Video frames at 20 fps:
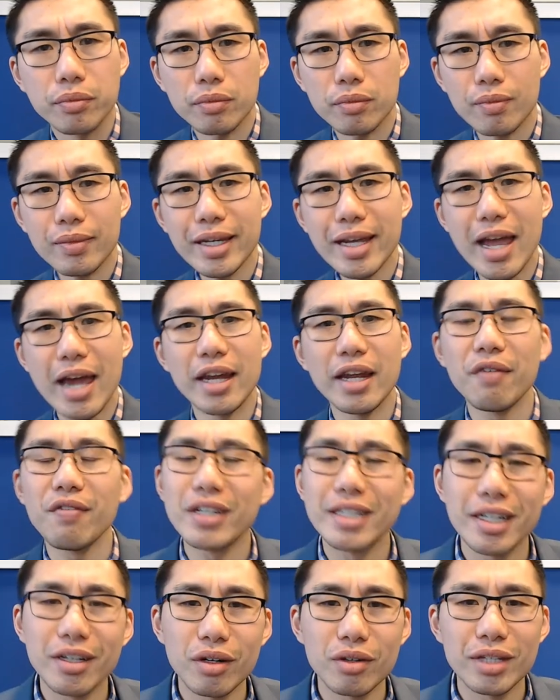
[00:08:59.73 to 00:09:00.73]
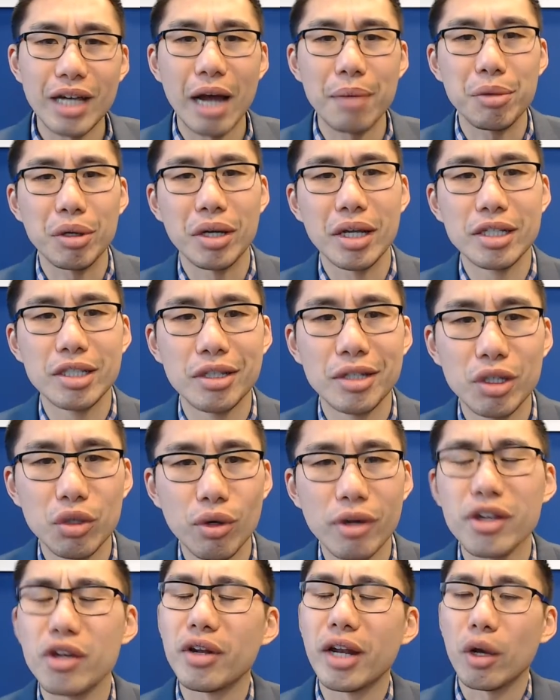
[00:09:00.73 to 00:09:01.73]
And every single time you listen to it, you're
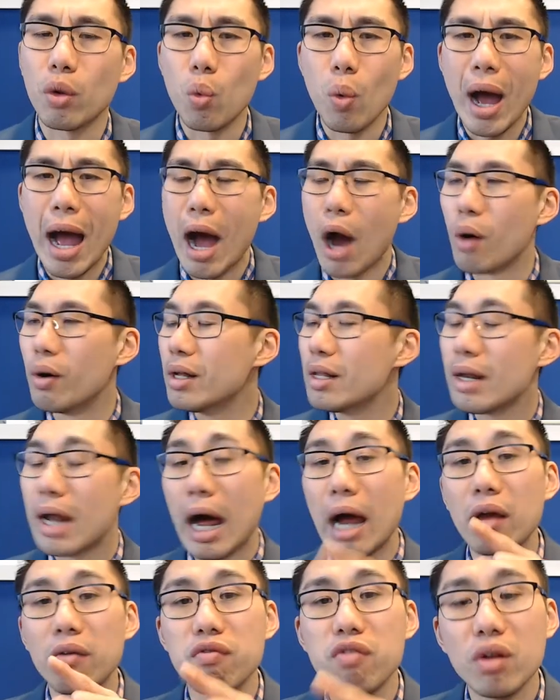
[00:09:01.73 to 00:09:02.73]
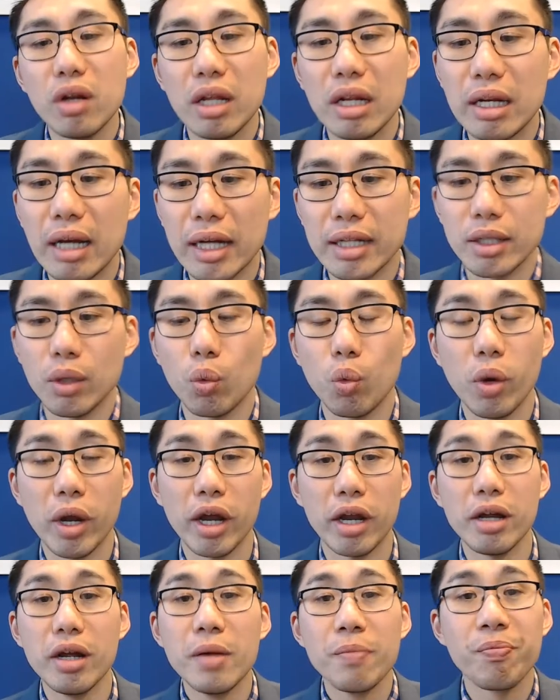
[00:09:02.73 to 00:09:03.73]
like, wow, I really like the way
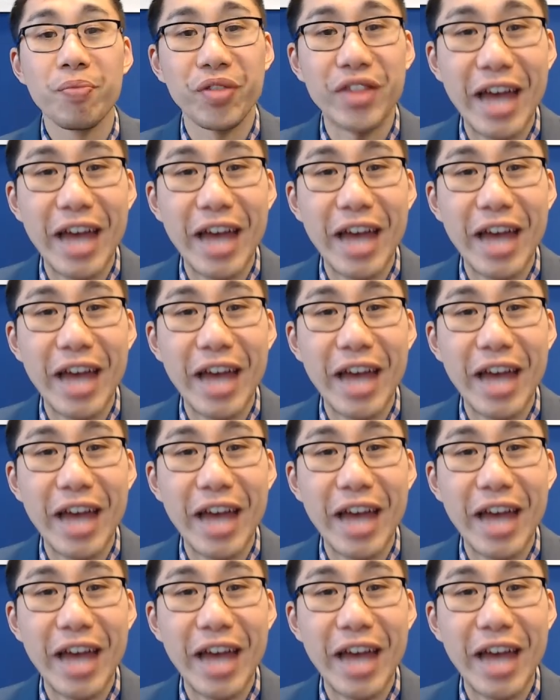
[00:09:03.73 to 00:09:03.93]
that